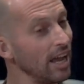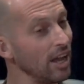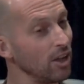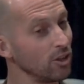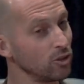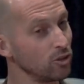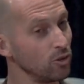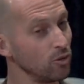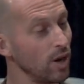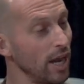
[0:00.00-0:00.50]

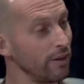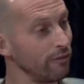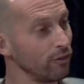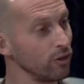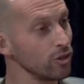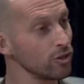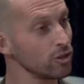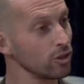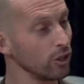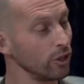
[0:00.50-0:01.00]
do I
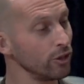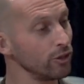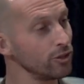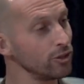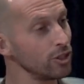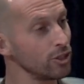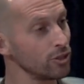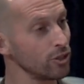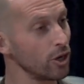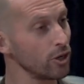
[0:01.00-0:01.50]
first learn to
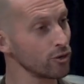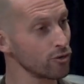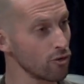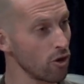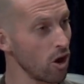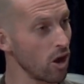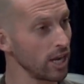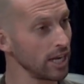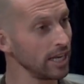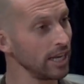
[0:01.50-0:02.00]
start
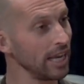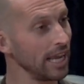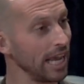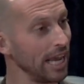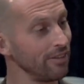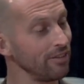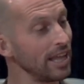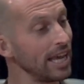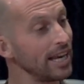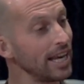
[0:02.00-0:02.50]
drawing and then I